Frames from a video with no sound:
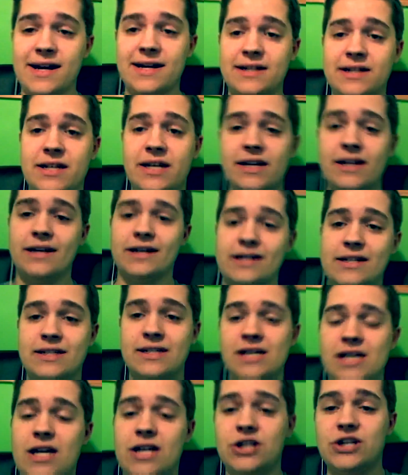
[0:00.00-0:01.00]
gonna lie, guys.
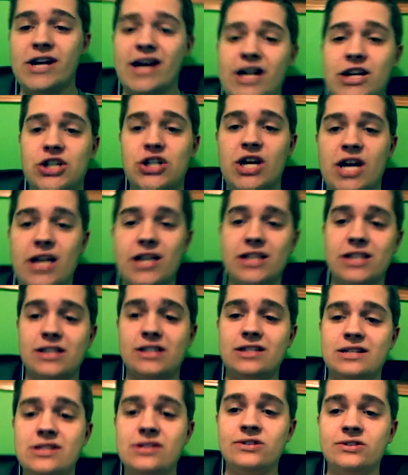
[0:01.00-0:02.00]
Jack Jack
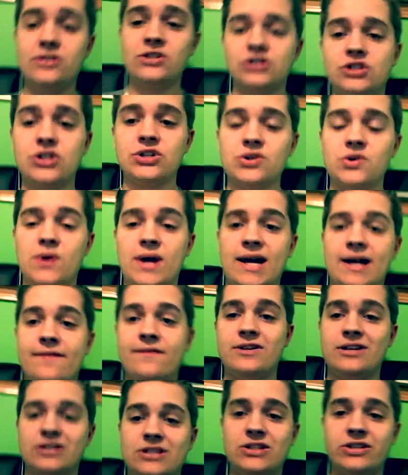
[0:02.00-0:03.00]
steals the show,
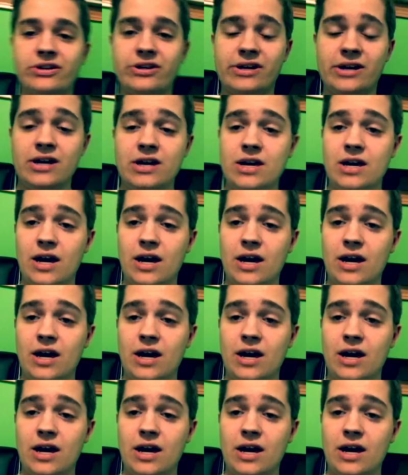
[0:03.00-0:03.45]
obviously.